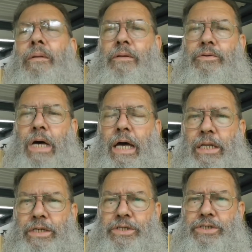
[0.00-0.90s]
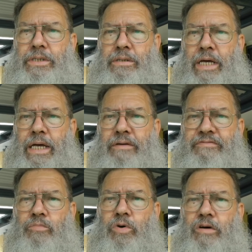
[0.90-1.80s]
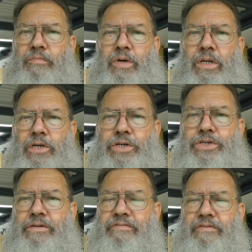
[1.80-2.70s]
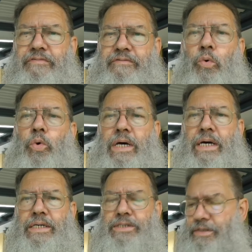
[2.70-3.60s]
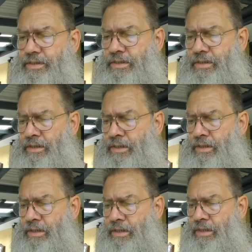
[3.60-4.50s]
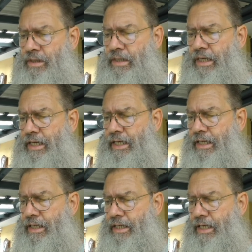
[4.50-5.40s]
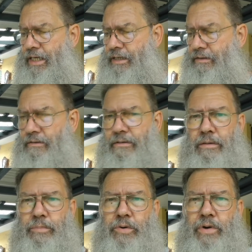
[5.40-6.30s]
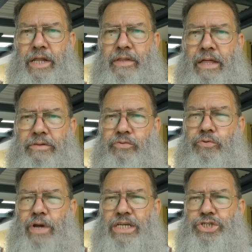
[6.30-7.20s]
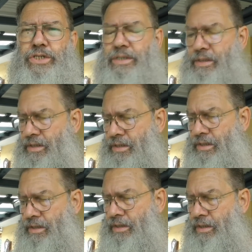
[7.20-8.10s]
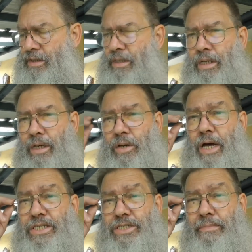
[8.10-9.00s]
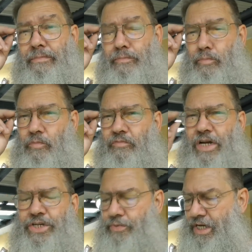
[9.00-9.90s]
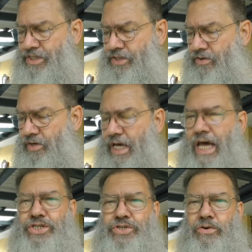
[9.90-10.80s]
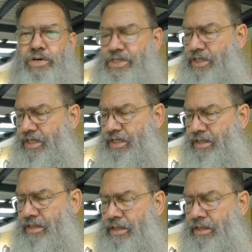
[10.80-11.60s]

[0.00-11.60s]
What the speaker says: the tailings now from what I've been leaching for 4 days, and been running that through resin. And I had some fresh resin that I ashed nicely and